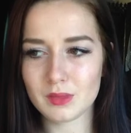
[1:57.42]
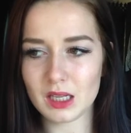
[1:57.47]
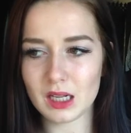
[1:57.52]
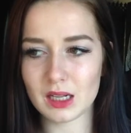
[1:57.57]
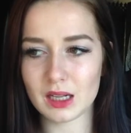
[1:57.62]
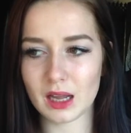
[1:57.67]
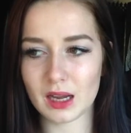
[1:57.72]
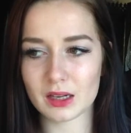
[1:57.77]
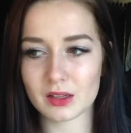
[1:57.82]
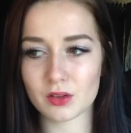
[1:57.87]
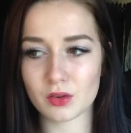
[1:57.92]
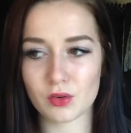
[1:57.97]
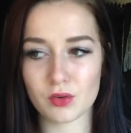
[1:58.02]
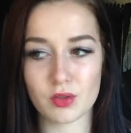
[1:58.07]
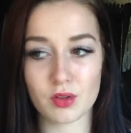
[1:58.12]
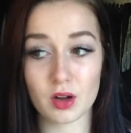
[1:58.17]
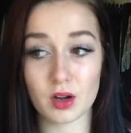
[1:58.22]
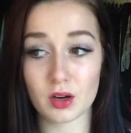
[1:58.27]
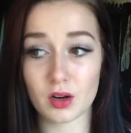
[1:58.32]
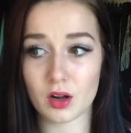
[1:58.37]
Like, there's
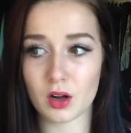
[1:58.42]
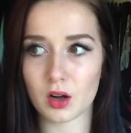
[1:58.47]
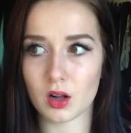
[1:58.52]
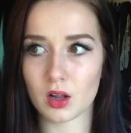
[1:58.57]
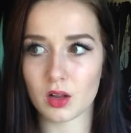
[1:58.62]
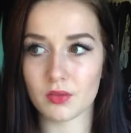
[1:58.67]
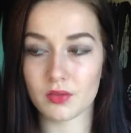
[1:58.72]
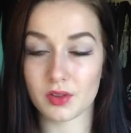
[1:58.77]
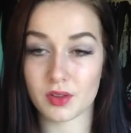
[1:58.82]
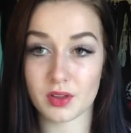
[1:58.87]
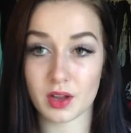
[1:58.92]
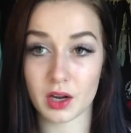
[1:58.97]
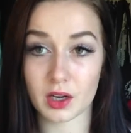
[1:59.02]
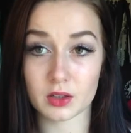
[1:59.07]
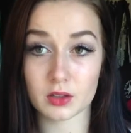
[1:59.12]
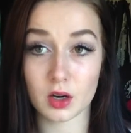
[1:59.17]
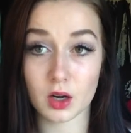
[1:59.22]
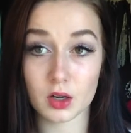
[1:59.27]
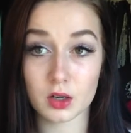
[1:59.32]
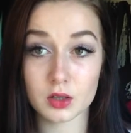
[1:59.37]
not all of this
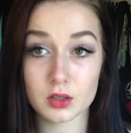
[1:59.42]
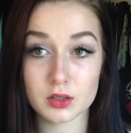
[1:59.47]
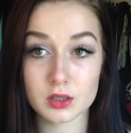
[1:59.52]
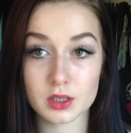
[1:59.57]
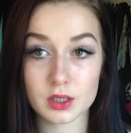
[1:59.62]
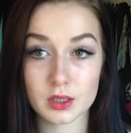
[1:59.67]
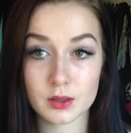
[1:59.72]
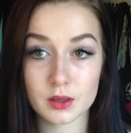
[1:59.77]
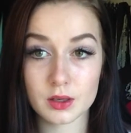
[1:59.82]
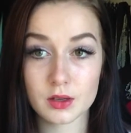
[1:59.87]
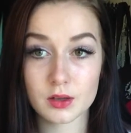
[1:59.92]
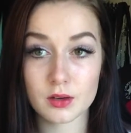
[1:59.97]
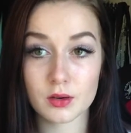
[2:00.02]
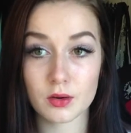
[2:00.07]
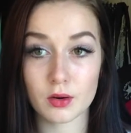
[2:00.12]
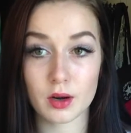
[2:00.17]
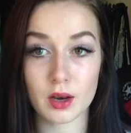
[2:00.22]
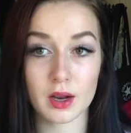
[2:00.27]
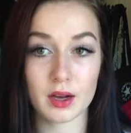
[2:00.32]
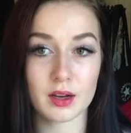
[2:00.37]
technology,
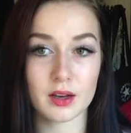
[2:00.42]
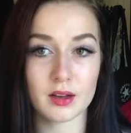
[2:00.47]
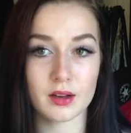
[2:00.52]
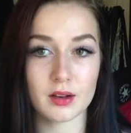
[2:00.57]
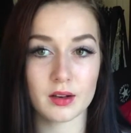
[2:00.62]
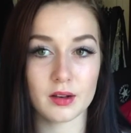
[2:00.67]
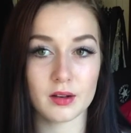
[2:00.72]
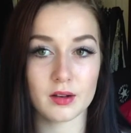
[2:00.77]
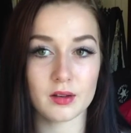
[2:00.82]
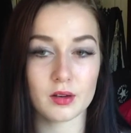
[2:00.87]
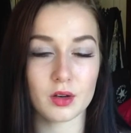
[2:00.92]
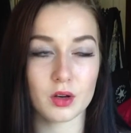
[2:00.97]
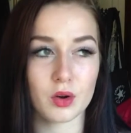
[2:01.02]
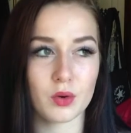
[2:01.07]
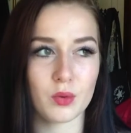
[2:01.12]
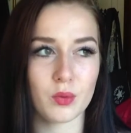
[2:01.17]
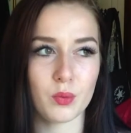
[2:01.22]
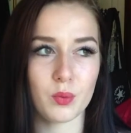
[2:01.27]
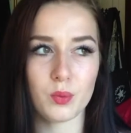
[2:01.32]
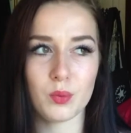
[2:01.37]
or like
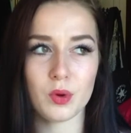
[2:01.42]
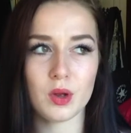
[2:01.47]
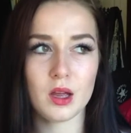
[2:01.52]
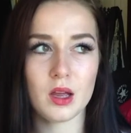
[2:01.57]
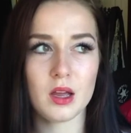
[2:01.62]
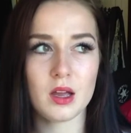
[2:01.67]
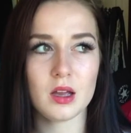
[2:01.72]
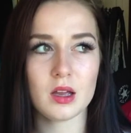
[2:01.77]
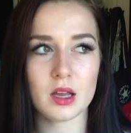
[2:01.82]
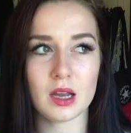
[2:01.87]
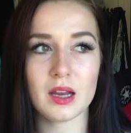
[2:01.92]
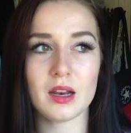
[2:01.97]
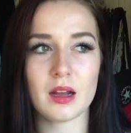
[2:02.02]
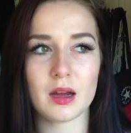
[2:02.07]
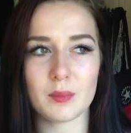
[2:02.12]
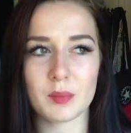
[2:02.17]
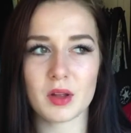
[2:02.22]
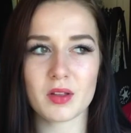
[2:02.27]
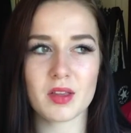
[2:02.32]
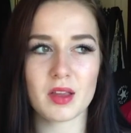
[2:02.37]

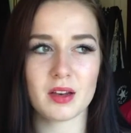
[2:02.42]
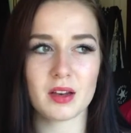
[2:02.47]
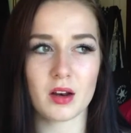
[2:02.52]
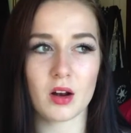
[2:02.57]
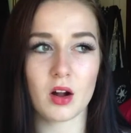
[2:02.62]
I'm not saying that